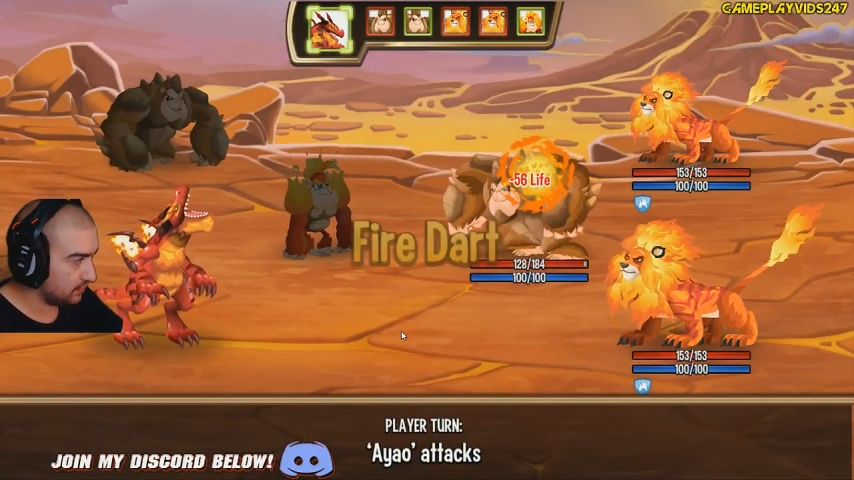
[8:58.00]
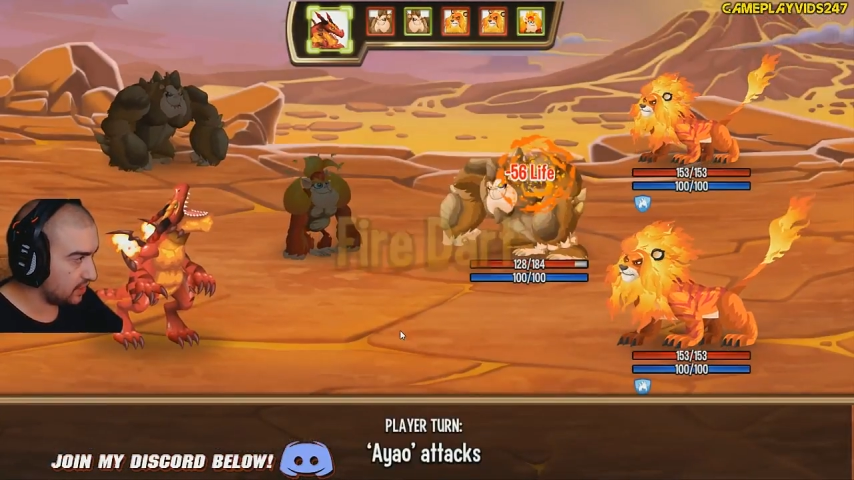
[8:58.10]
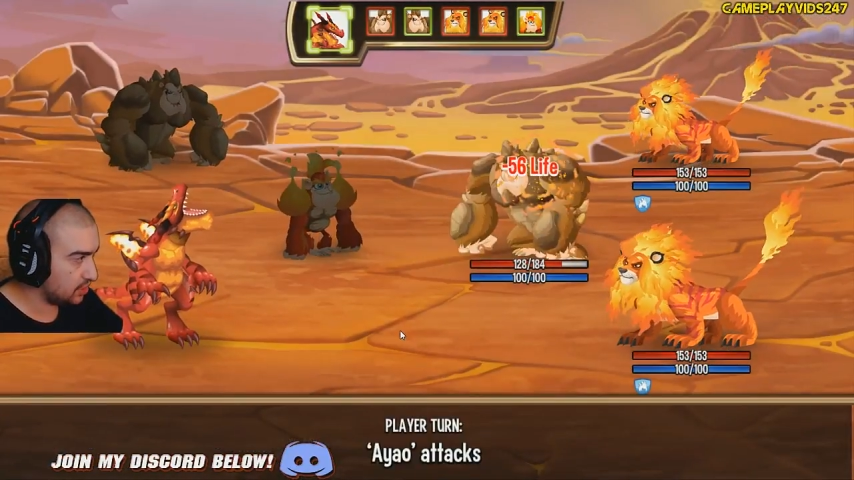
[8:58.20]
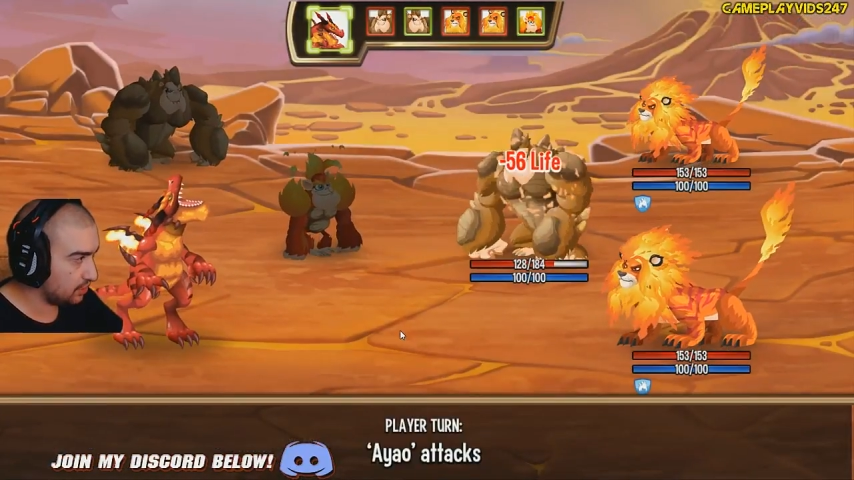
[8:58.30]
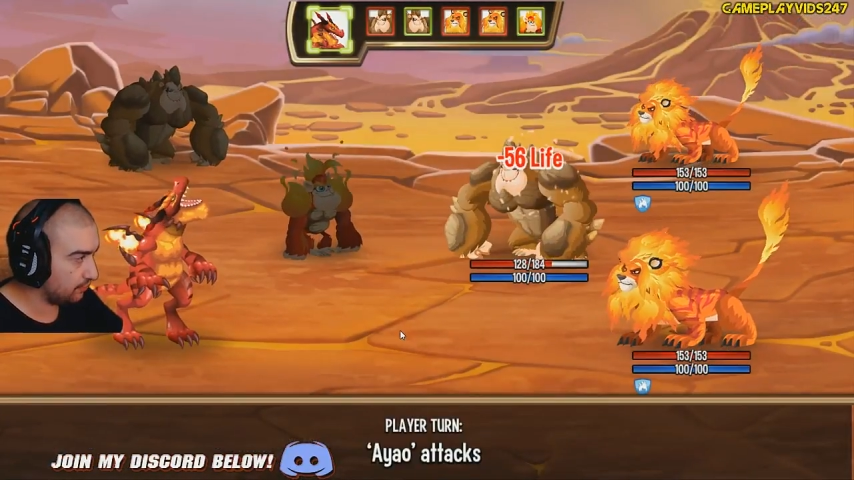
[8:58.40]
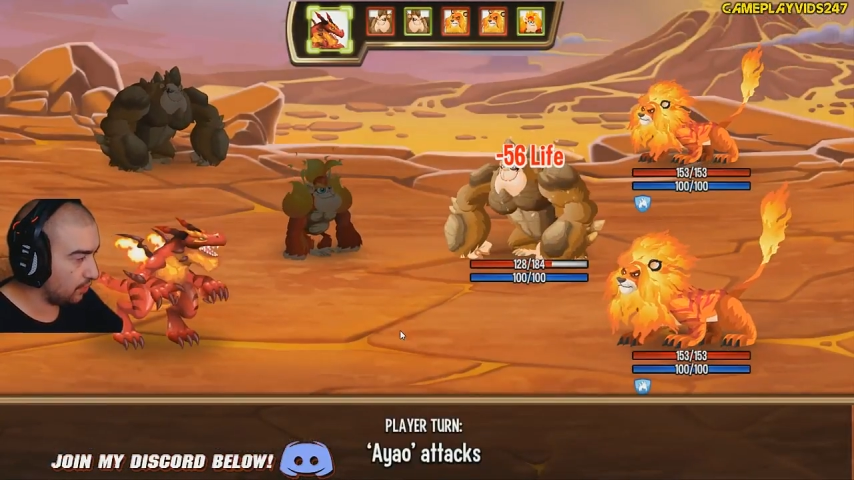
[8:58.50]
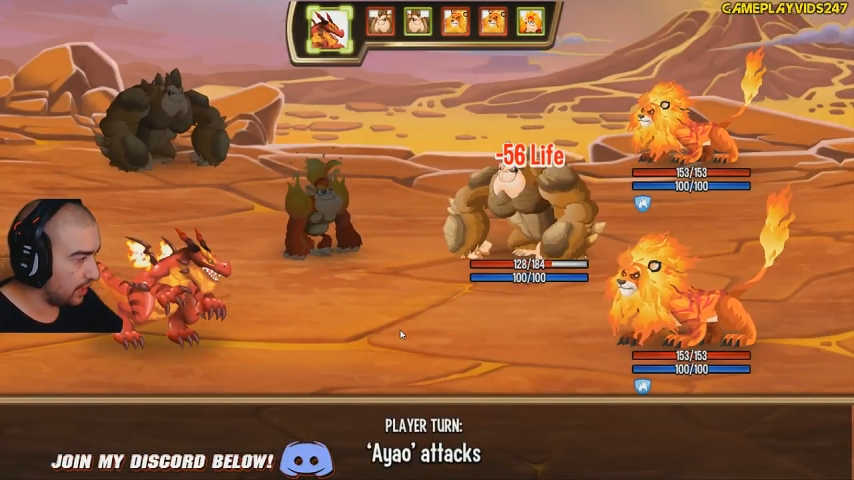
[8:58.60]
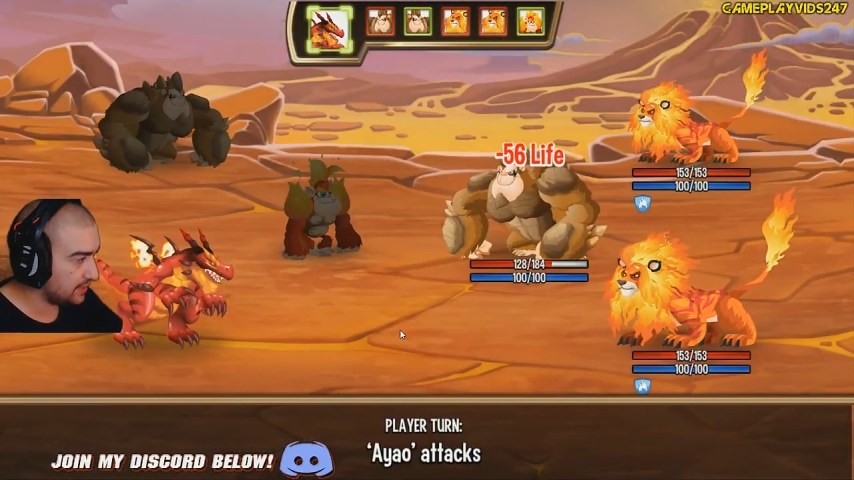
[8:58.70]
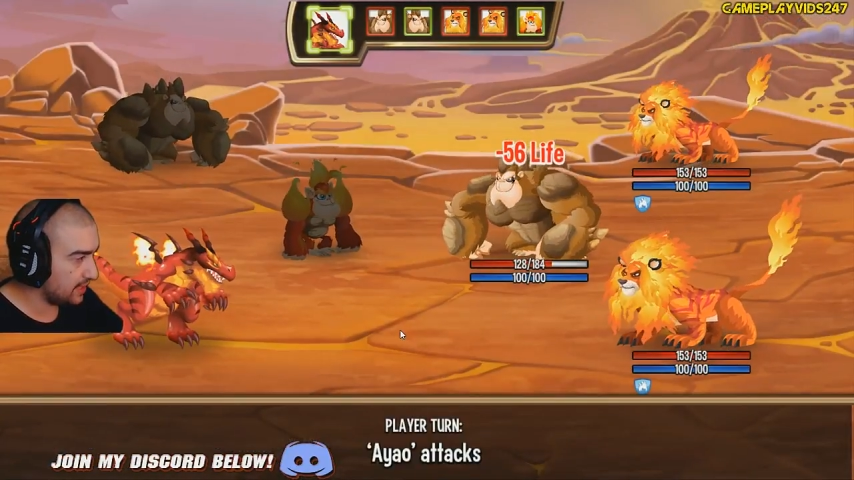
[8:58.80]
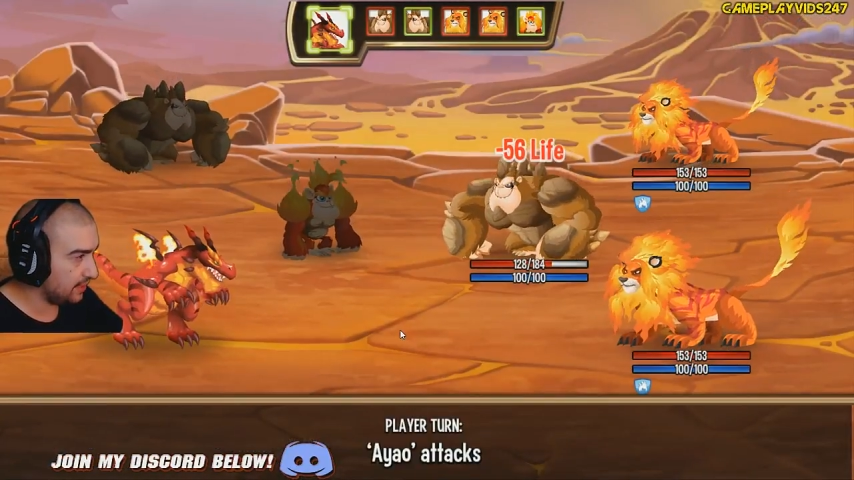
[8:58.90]
Just use
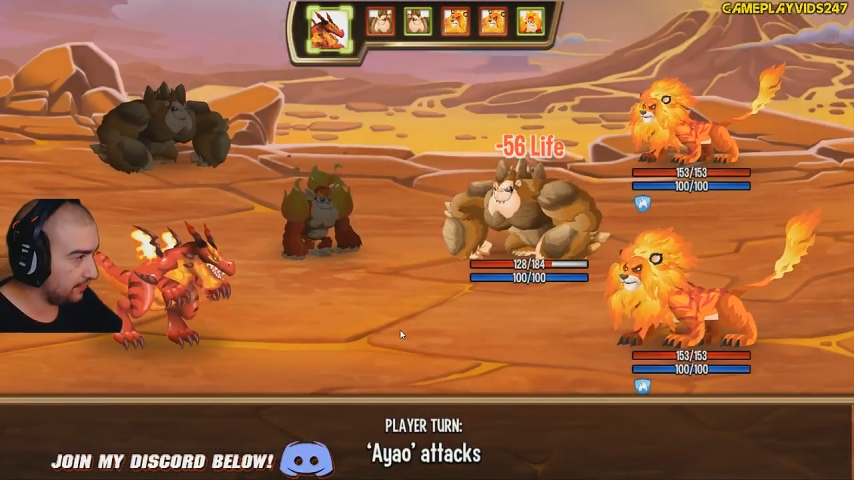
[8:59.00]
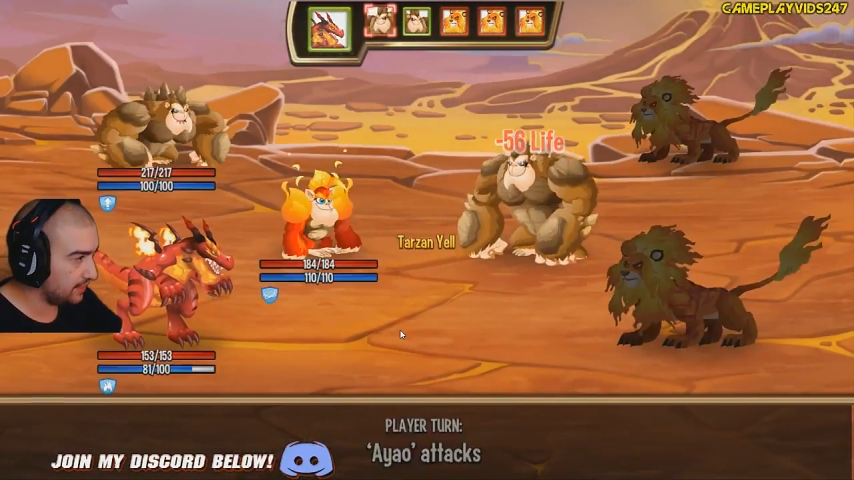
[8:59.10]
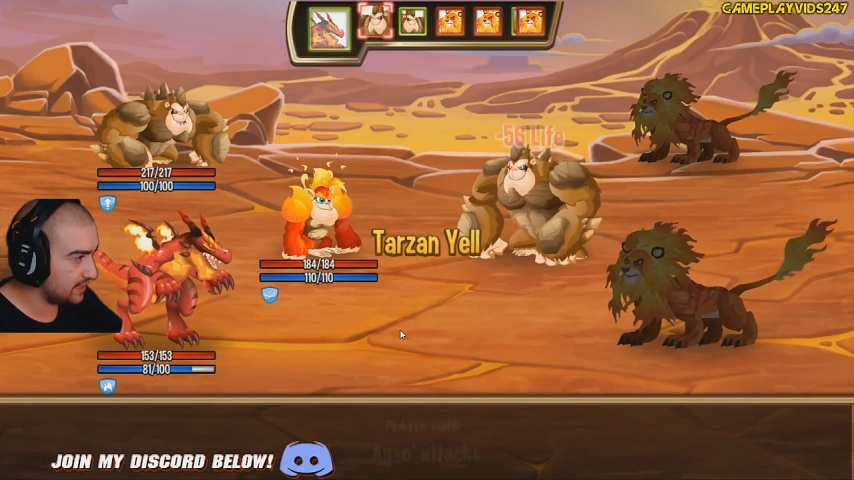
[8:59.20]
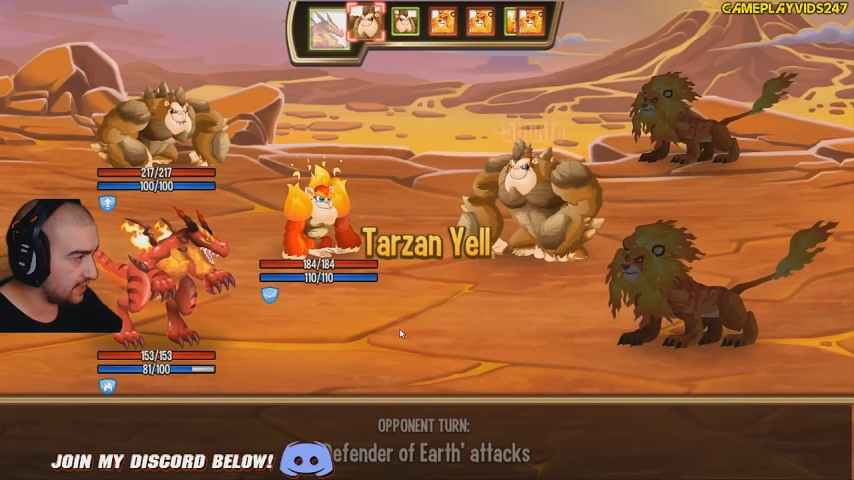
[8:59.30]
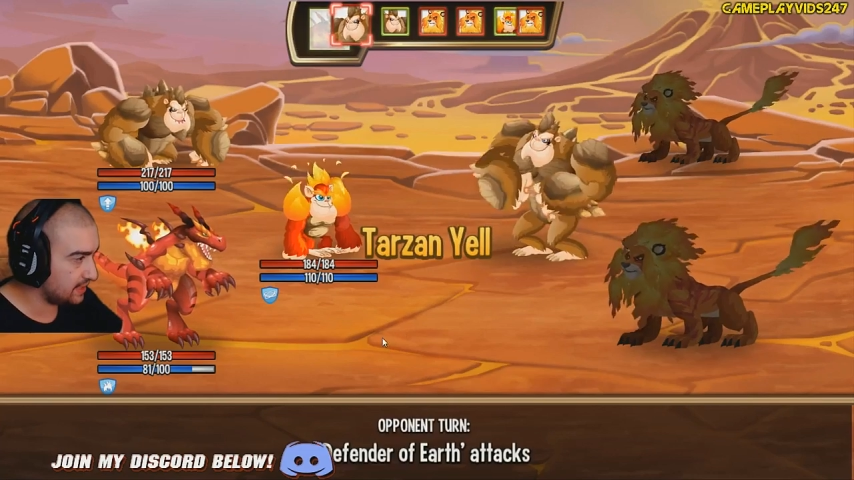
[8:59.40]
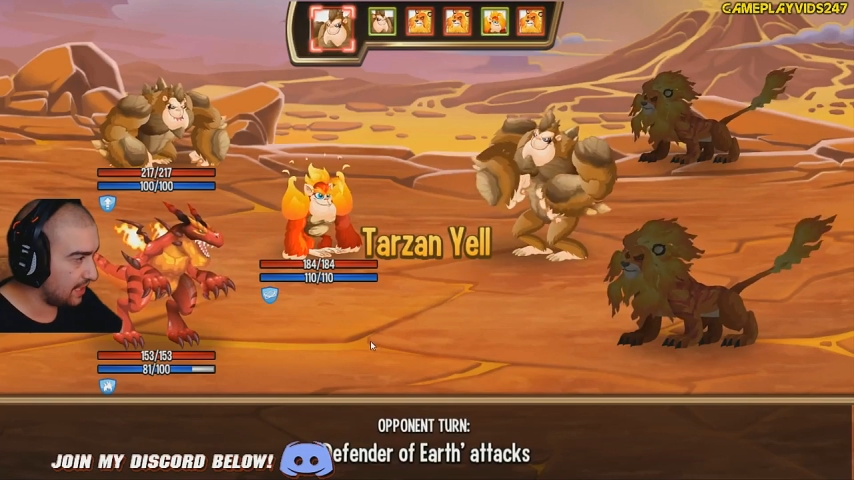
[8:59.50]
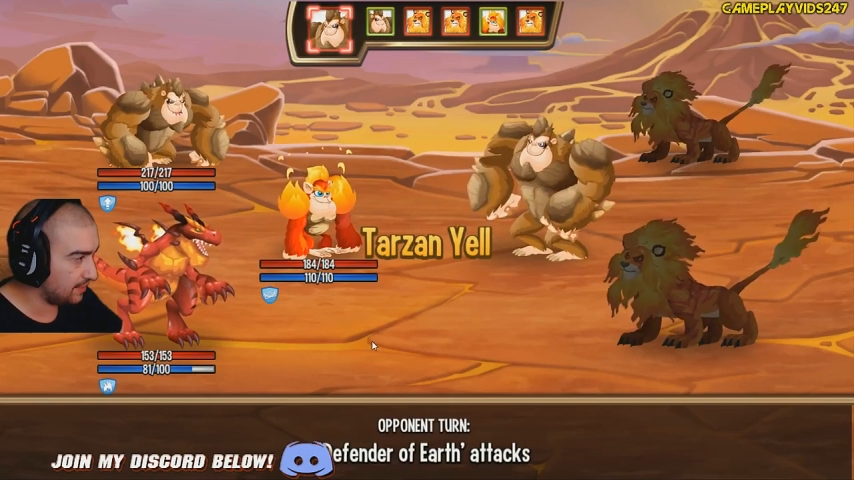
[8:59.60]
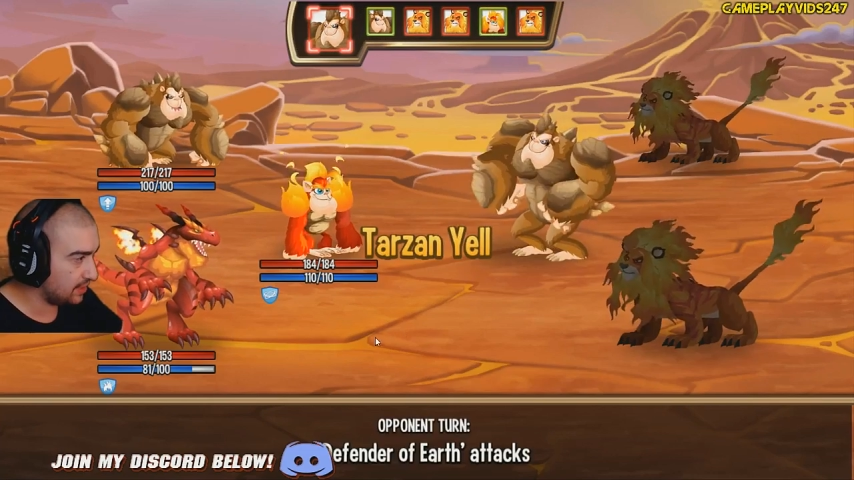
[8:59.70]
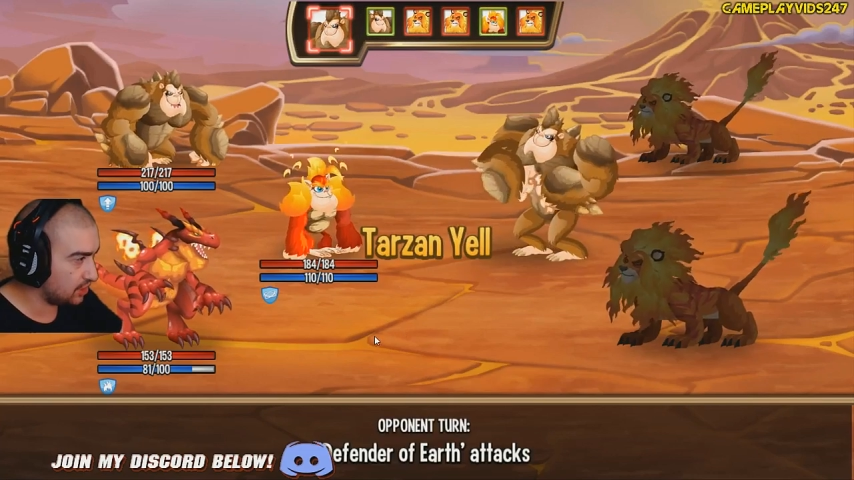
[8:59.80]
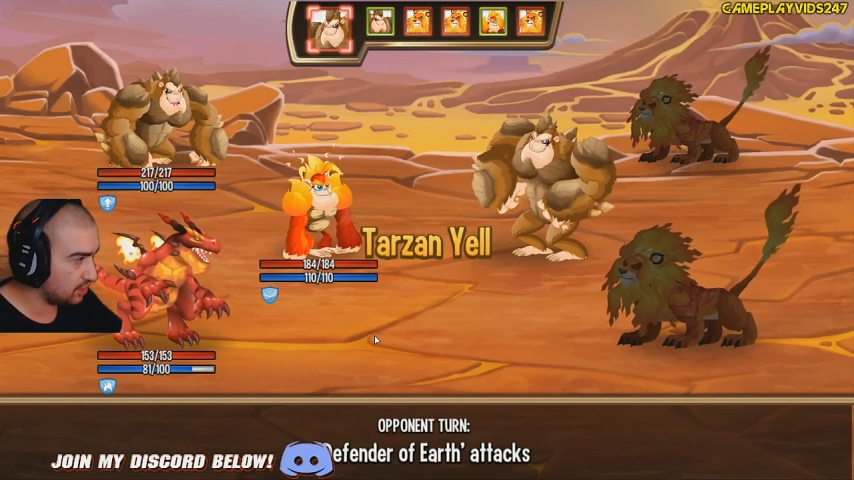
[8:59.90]
Fire Dart, 56
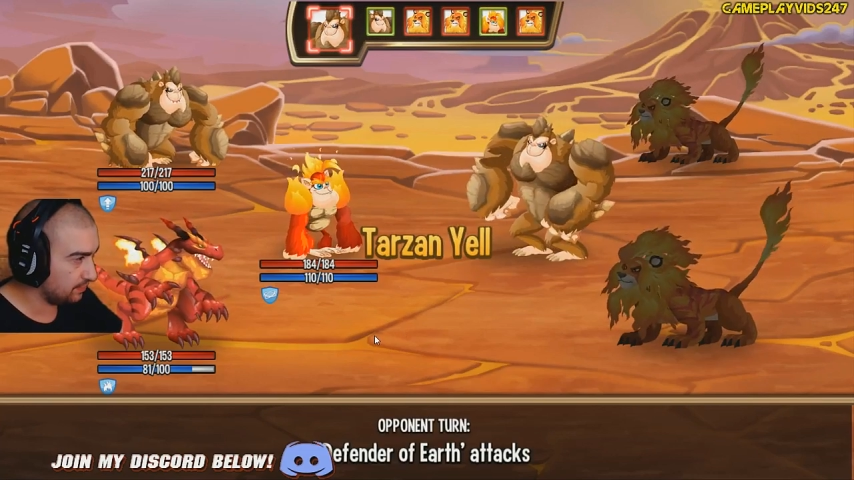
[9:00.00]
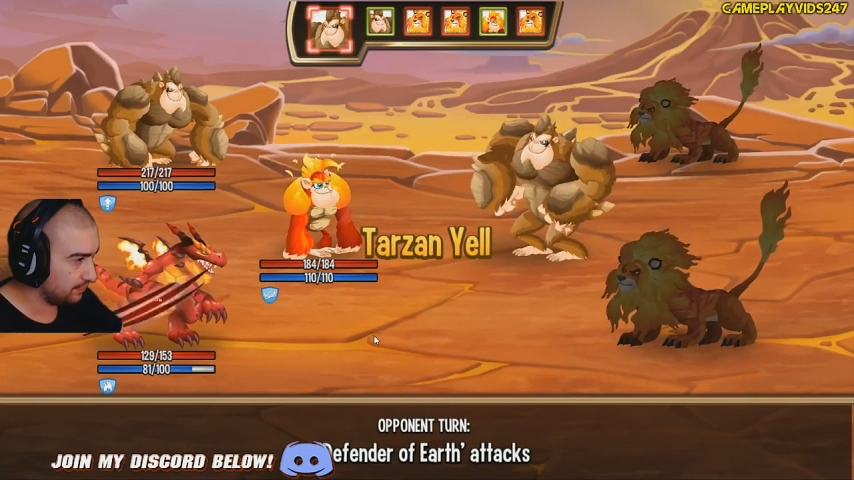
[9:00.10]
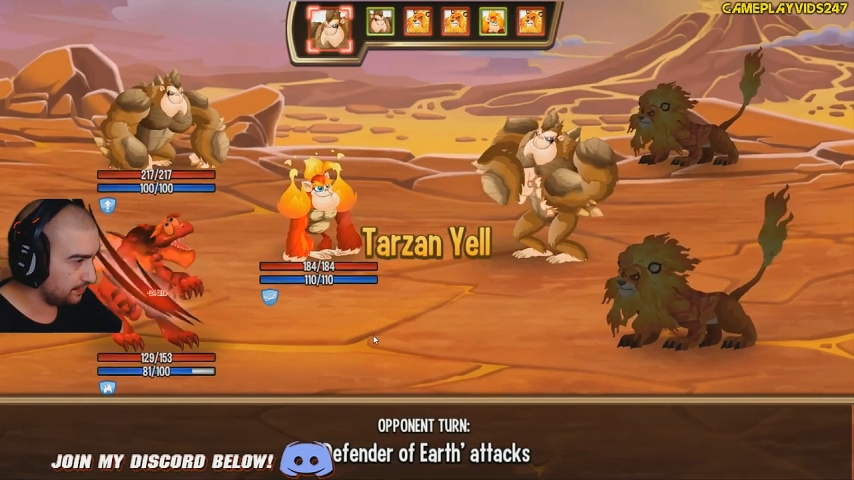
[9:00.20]
damage.